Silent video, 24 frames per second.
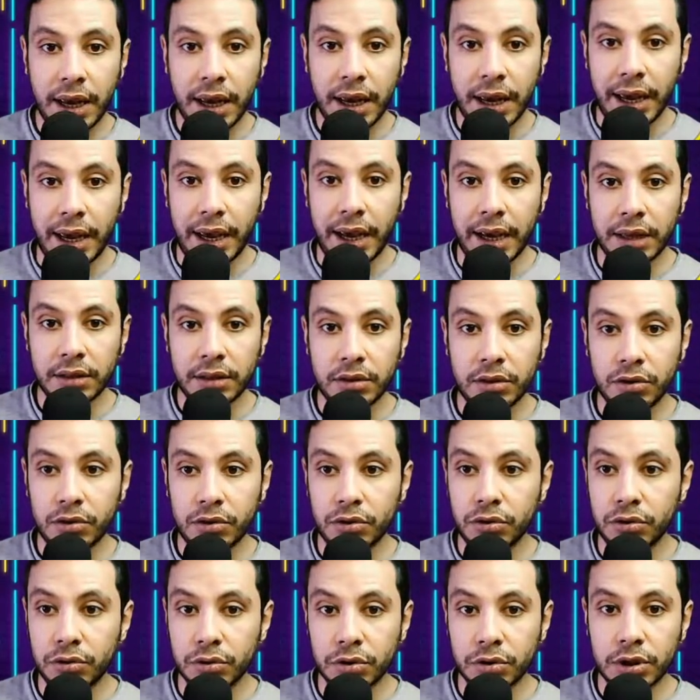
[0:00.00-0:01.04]
add to
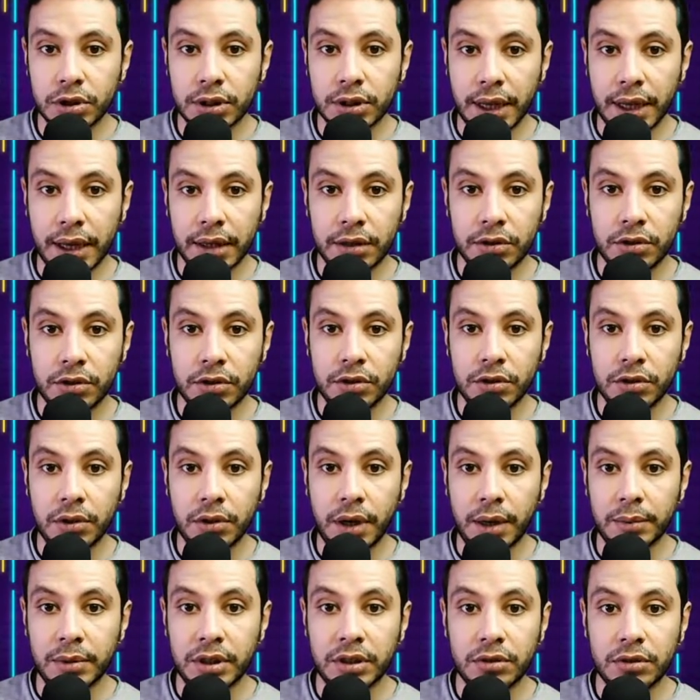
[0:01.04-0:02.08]
your stay.
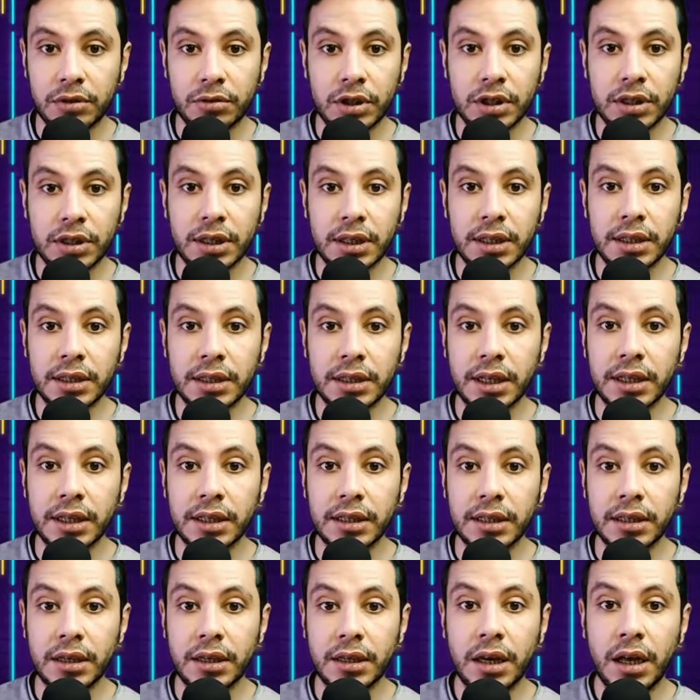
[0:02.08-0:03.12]
I'm interested
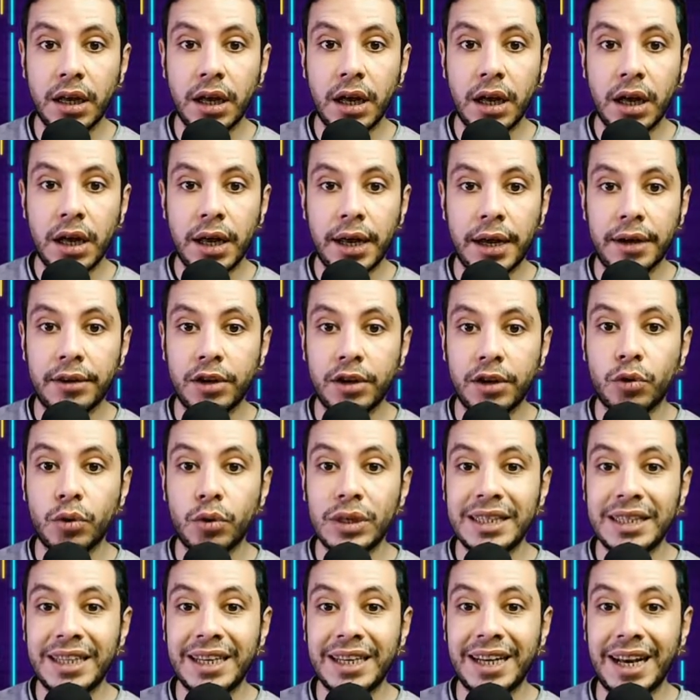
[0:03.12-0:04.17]
in
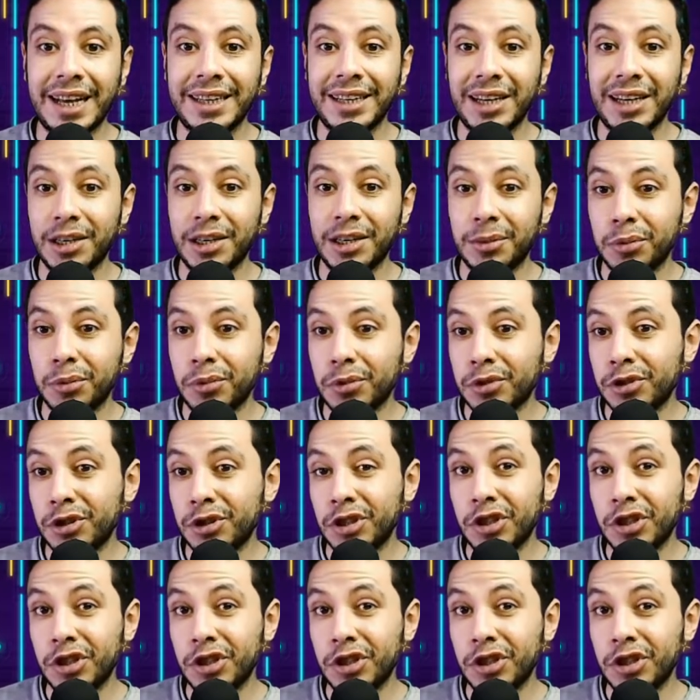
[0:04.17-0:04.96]
requesting an airport